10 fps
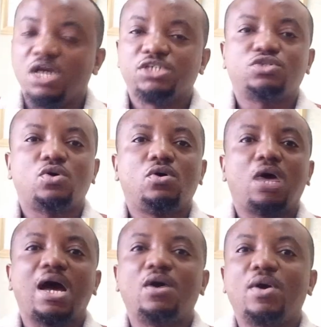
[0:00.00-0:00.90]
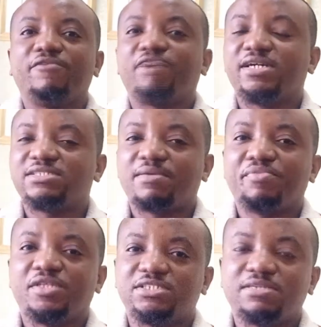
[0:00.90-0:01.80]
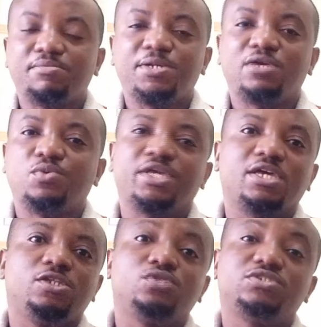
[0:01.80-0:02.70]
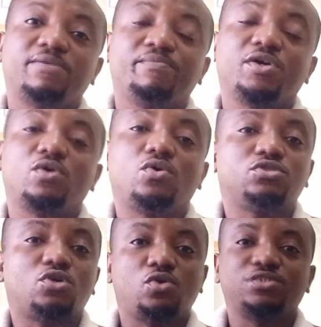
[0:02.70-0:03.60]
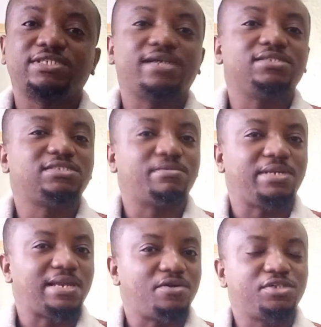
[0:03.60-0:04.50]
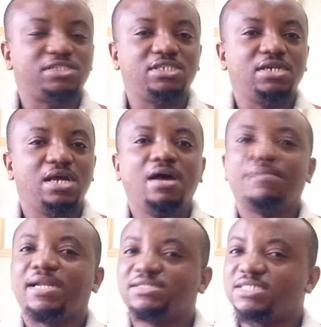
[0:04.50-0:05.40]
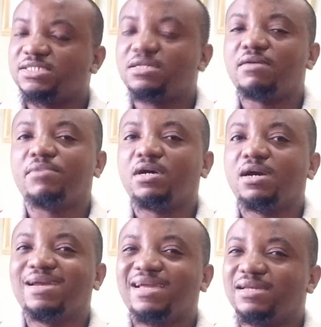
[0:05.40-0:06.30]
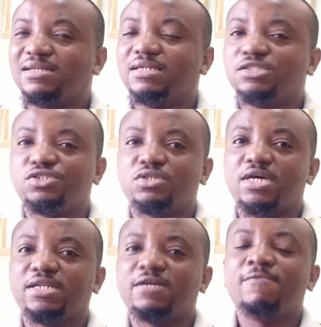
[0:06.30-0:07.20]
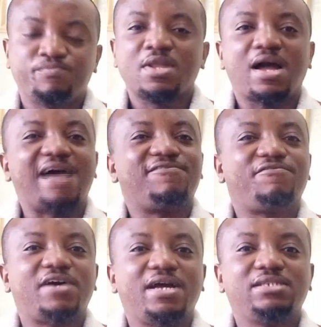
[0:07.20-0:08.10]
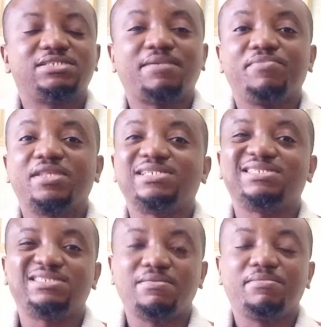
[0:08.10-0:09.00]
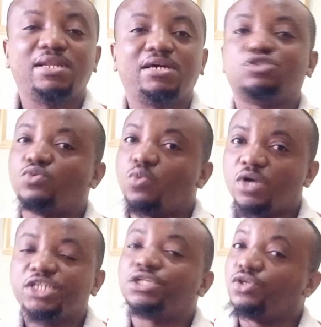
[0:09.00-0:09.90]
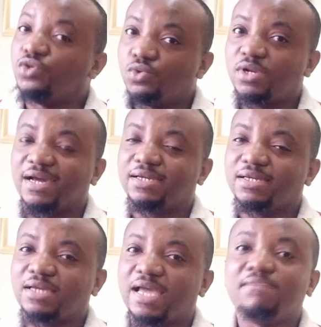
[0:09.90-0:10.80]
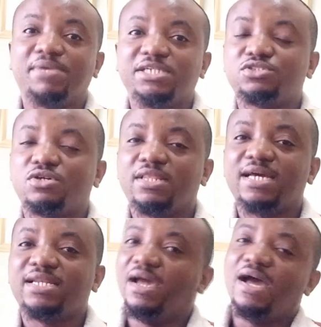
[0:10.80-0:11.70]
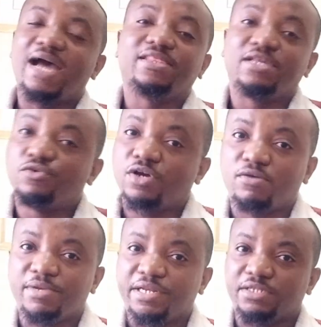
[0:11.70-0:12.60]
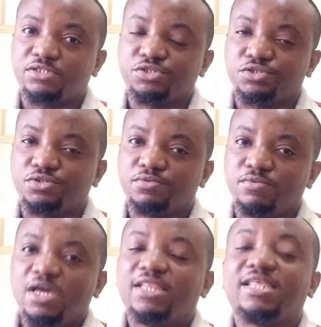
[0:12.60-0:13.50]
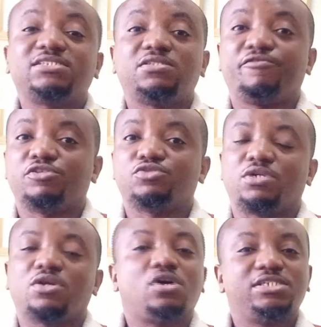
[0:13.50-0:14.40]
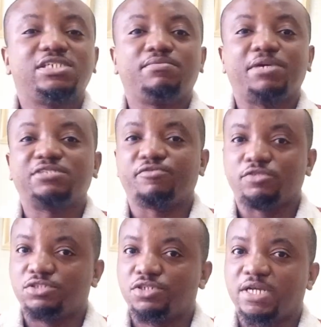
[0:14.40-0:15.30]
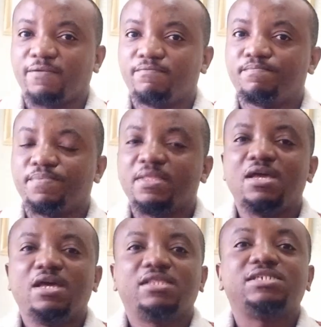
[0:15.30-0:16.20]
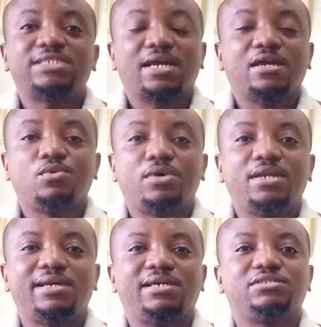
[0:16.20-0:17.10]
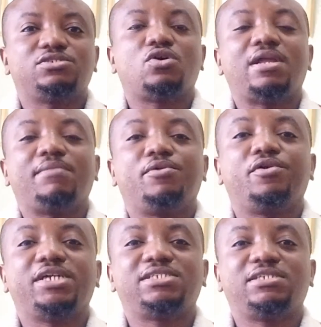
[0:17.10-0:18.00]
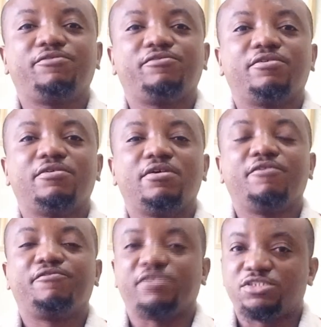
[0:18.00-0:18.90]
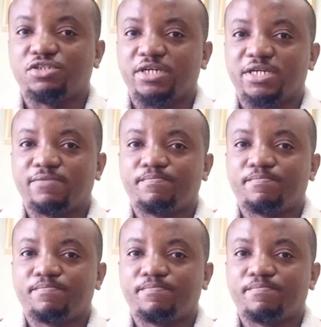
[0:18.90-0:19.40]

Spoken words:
So how I find something similar, we can use something called cosine similarity. But as I said, I'm not going to get into that. I find something similar to what you like. And based on that, I then recommend it to you. That's the first one, content-based filtering. The second one is collaborative filtering.